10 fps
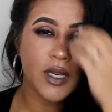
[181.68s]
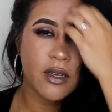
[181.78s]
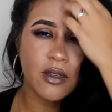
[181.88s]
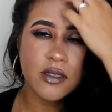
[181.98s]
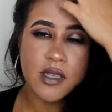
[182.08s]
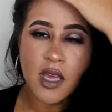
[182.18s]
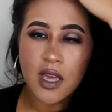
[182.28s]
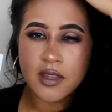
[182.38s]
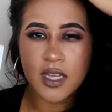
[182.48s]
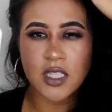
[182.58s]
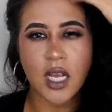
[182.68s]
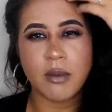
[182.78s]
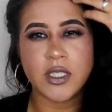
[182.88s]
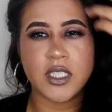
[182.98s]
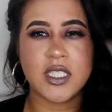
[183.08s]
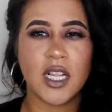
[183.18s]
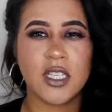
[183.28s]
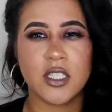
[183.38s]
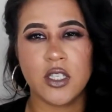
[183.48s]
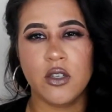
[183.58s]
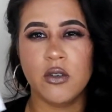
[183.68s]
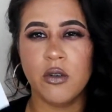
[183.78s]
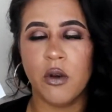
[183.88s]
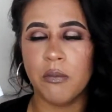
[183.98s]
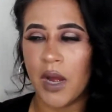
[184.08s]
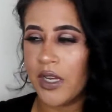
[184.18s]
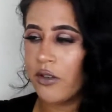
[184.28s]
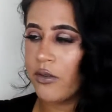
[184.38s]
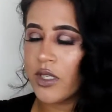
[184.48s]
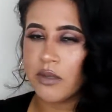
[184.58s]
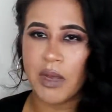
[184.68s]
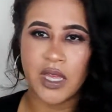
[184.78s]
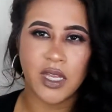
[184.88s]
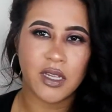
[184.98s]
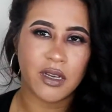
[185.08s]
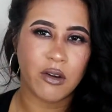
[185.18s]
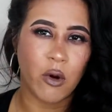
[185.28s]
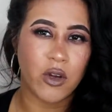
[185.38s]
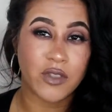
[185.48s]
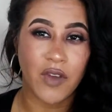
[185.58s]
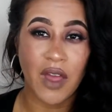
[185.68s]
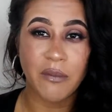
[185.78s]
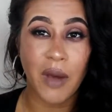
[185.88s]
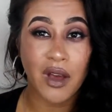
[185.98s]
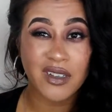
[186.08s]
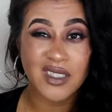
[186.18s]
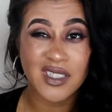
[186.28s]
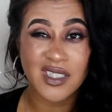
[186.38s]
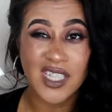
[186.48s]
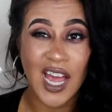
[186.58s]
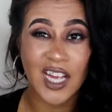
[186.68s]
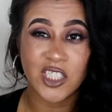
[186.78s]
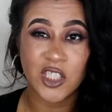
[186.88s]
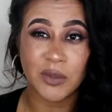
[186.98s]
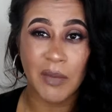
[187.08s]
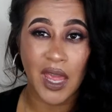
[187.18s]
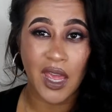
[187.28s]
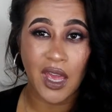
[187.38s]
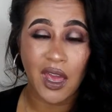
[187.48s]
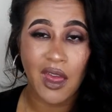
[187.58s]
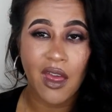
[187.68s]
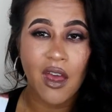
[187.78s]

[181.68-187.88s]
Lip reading: because that's how much they sell it to you. Mind you, this might cost $5 to actually make.